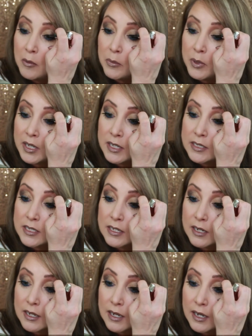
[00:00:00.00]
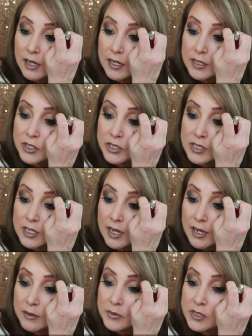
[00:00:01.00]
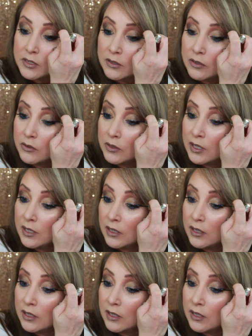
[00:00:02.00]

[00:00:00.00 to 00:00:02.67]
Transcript: But I just absolutely